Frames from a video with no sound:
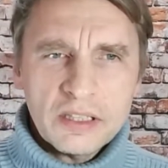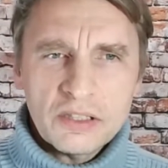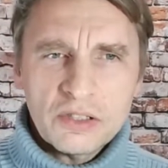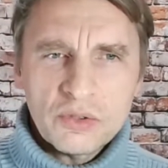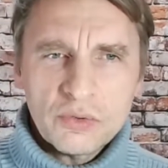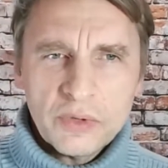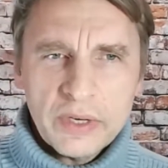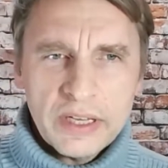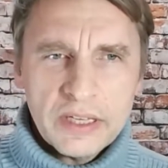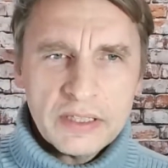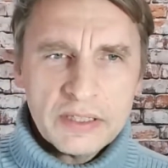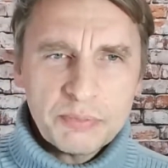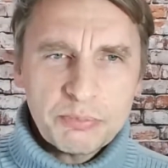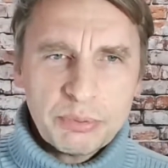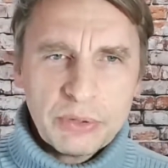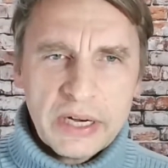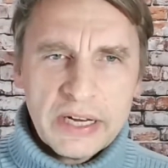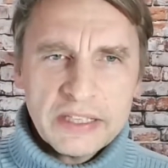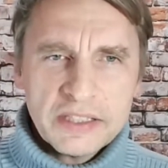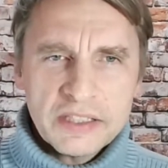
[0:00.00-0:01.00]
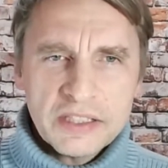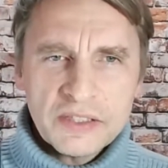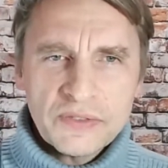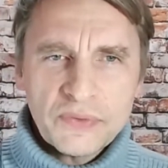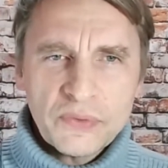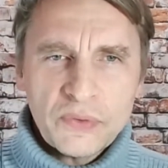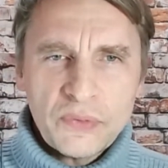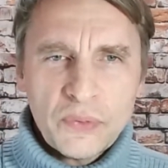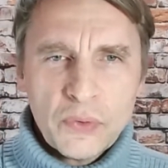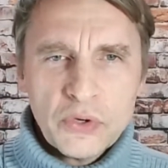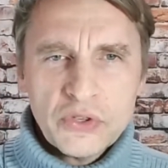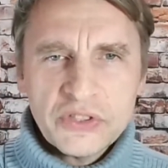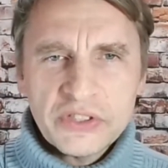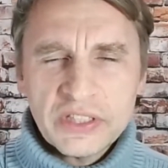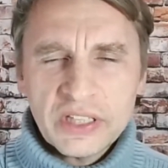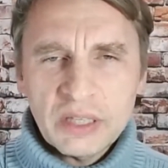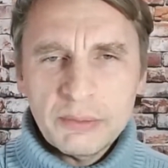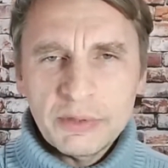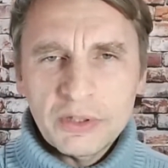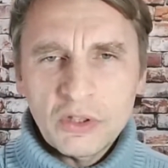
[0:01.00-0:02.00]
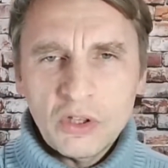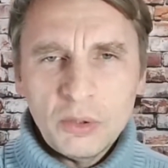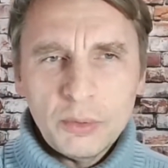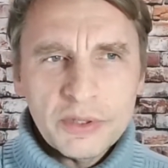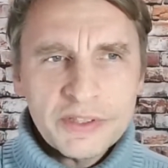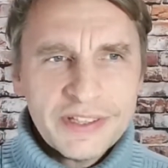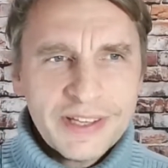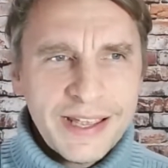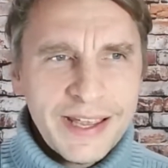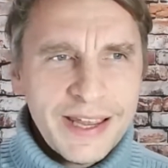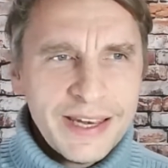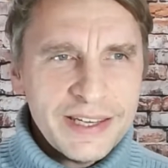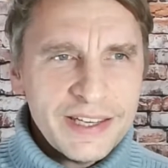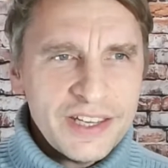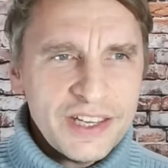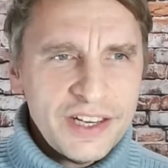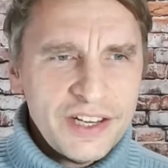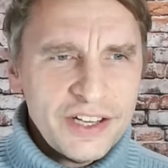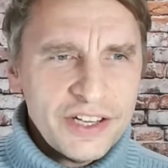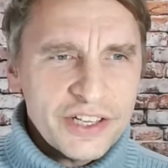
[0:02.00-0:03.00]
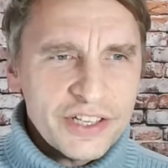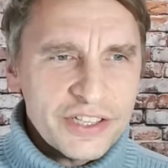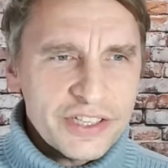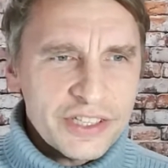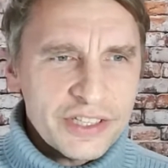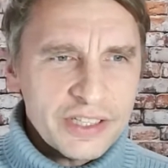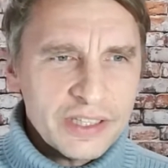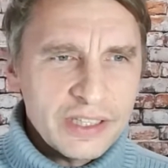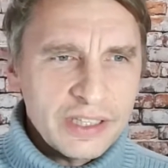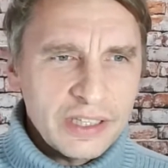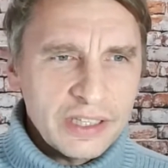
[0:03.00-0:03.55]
to raise prices for first time in almost 8 years.